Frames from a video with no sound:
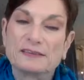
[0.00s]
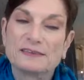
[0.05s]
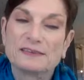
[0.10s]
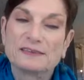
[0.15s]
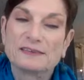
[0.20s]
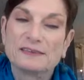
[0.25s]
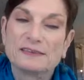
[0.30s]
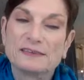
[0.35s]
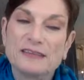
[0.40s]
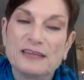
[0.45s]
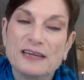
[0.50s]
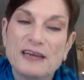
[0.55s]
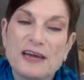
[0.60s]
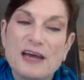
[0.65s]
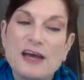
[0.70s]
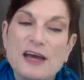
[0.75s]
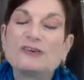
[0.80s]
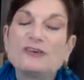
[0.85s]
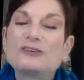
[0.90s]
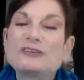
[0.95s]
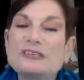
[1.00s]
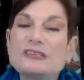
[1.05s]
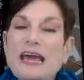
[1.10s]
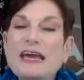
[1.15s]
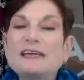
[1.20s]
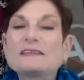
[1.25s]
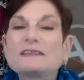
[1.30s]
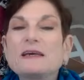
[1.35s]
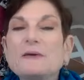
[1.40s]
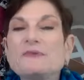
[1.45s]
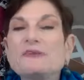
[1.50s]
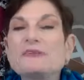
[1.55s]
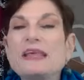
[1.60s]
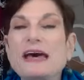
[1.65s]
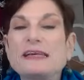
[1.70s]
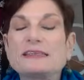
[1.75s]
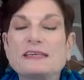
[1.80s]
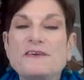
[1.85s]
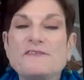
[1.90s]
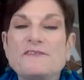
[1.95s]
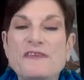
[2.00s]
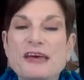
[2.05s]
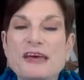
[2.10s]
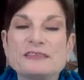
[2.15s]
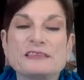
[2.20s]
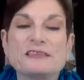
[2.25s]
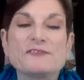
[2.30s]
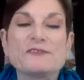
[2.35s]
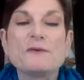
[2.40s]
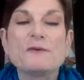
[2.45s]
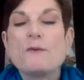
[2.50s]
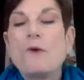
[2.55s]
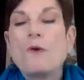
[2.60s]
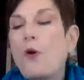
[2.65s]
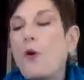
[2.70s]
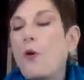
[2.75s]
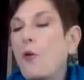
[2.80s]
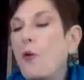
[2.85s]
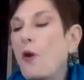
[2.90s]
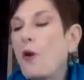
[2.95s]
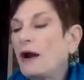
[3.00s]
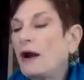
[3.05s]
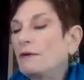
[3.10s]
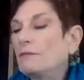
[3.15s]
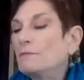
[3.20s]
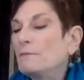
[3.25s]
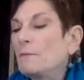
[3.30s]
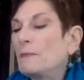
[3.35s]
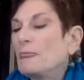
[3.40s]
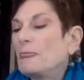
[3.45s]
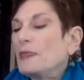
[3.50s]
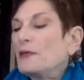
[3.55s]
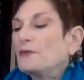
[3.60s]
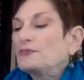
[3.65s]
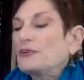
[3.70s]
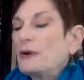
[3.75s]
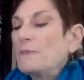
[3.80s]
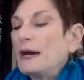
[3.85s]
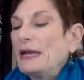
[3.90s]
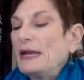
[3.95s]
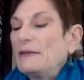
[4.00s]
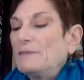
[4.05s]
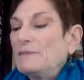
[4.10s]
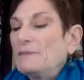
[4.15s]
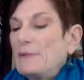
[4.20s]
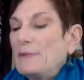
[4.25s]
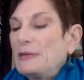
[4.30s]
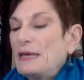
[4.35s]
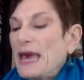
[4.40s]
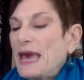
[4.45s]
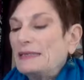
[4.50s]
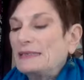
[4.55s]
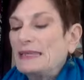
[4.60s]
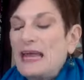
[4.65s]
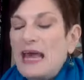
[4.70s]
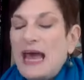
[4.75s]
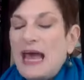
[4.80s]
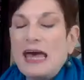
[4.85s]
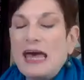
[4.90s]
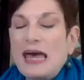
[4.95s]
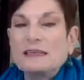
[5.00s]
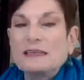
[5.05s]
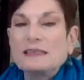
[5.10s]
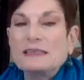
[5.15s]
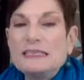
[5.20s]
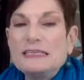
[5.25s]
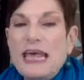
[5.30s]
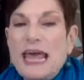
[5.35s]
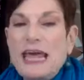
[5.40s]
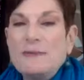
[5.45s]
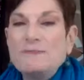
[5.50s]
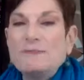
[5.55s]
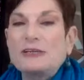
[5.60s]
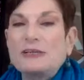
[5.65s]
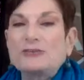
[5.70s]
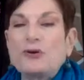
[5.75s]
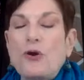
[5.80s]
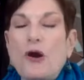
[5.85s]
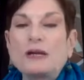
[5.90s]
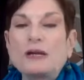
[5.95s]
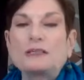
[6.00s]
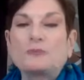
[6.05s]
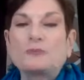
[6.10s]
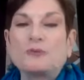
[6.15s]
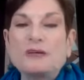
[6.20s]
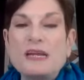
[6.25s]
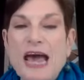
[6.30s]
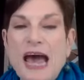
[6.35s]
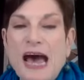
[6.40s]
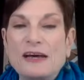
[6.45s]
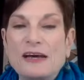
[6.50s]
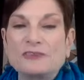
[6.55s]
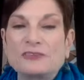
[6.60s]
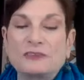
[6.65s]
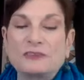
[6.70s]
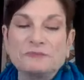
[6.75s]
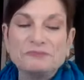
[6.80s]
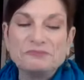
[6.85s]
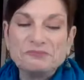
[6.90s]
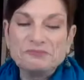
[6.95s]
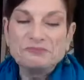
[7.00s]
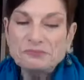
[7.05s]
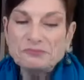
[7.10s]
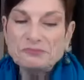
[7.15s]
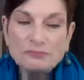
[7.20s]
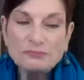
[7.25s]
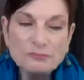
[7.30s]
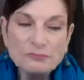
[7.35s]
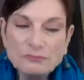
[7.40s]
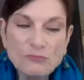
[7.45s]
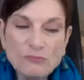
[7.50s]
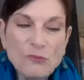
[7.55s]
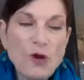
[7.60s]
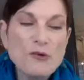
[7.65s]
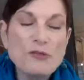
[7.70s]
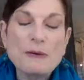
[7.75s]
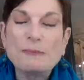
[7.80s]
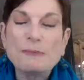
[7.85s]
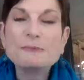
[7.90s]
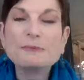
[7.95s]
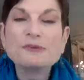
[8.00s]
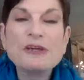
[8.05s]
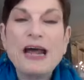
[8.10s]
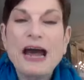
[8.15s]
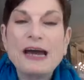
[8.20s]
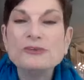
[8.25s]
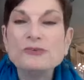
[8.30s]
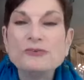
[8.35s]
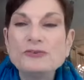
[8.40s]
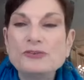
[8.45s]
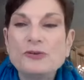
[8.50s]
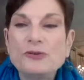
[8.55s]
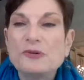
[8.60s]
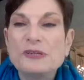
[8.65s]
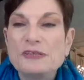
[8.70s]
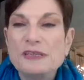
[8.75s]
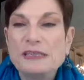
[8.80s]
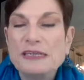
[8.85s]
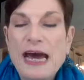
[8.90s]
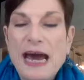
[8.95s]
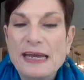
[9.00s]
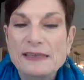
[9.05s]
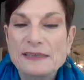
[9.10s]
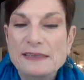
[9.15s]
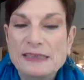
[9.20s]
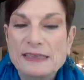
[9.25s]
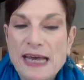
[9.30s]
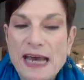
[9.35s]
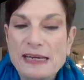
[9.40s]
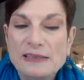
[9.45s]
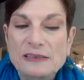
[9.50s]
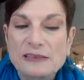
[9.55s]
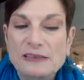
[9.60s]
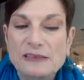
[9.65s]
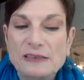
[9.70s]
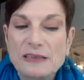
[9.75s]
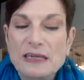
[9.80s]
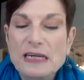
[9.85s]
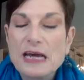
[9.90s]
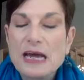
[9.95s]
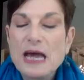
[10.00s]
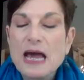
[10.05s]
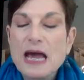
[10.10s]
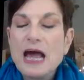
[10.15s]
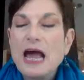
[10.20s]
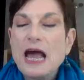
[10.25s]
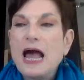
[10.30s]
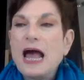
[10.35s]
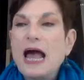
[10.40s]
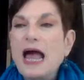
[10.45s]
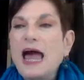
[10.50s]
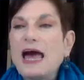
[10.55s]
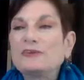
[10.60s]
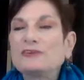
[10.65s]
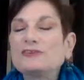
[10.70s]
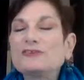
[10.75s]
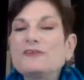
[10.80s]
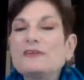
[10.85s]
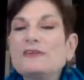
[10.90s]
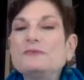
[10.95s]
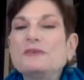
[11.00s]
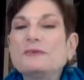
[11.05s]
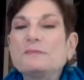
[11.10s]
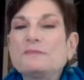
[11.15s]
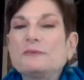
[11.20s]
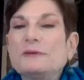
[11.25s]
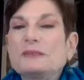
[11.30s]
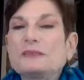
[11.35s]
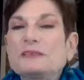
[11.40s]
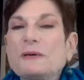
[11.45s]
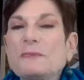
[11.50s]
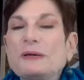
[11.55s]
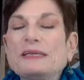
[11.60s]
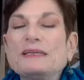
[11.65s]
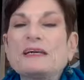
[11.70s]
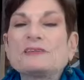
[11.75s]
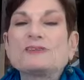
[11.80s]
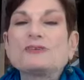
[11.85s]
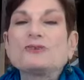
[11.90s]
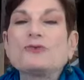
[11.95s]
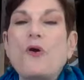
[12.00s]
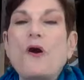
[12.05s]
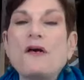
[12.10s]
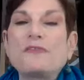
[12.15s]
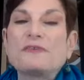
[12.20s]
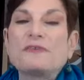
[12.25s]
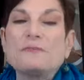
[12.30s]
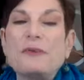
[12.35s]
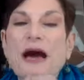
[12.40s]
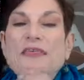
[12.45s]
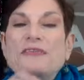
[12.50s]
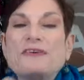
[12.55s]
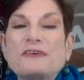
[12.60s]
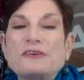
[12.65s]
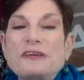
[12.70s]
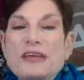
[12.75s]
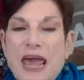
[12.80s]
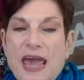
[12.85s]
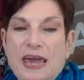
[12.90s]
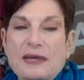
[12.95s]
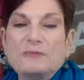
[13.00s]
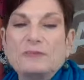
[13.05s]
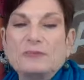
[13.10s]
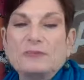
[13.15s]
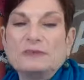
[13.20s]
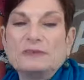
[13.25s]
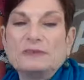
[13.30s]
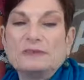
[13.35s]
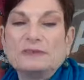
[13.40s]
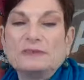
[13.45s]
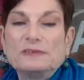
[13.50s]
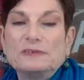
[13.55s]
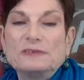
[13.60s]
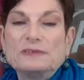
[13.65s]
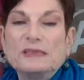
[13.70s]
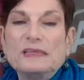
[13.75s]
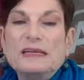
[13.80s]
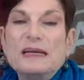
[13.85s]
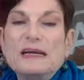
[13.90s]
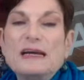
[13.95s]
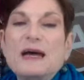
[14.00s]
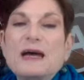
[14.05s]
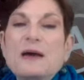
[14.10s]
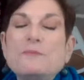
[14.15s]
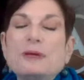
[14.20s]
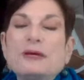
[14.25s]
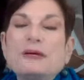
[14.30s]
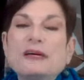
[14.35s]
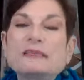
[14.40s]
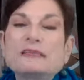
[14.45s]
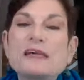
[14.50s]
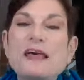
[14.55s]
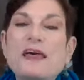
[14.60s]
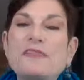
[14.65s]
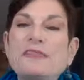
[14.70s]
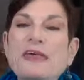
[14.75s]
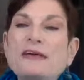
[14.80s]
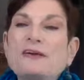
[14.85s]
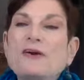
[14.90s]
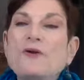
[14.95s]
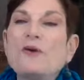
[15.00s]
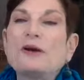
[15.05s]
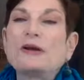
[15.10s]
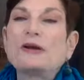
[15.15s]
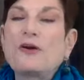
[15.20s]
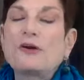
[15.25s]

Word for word: Mm-hmm. You're saying something that's offensive, or somebody maybe has a, has a name that's hard to pronounce or that people are not used to in the United States. Mm-hmm. And so then somebody doesn't call them by their name because they don't want to